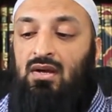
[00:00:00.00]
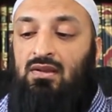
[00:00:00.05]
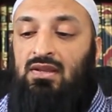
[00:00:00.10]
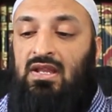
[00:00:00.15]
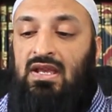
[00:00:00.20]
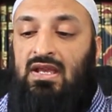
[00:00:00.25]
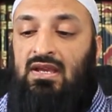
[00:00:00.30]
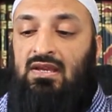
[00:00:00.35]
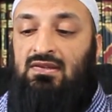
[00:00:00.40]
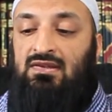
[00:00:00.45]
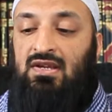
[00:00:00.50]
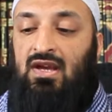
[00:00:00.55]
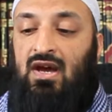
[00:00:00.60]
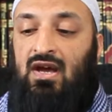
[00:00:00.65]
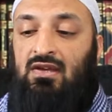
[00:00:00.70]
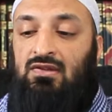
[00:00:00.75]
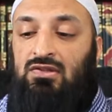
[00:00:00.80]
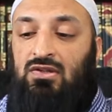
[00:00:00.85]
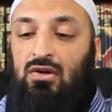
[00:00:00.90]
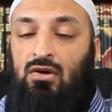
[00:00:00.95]
These
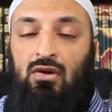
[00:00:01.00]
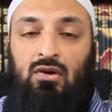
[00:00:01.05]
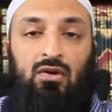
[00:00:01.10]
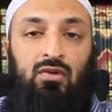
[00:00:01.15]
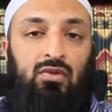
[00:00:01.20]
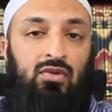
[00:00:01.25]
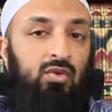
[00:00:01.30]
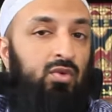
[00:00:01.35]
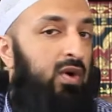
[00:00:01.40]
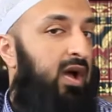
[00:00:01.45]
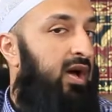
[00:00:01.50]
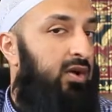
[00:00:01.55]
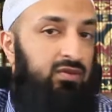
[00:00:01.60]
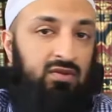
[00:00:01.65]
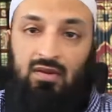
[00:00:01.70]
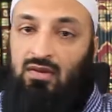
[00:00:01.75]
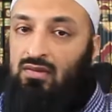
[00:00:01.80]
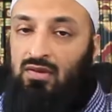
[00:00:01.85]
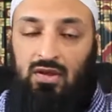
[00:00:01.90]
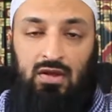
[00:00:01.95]
guys are throughout
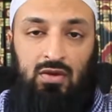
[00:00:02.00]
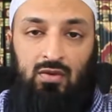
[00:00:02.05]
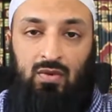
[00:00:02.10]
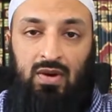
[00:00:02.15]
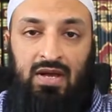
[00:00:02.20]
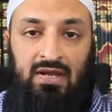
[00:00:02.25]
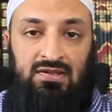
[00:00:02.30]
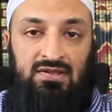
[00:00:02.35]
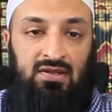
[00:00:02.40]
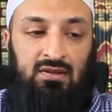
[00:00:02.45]
the U.S.